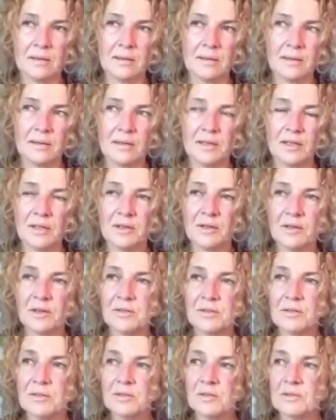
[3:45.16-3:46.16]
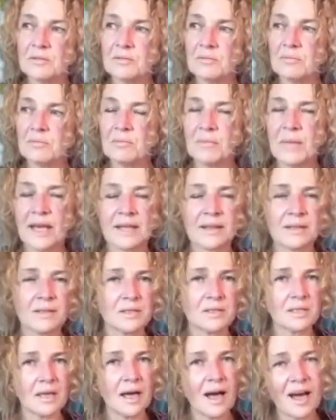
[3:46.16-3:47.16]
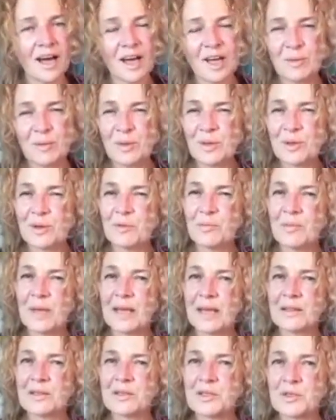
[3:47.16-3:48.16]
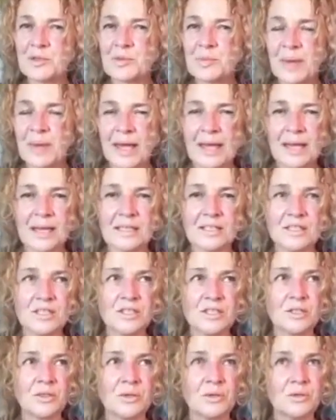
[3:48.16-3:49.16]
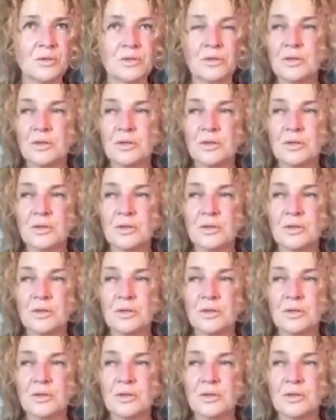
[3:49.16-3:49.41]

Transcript: You don't make the time, you don't make the space, you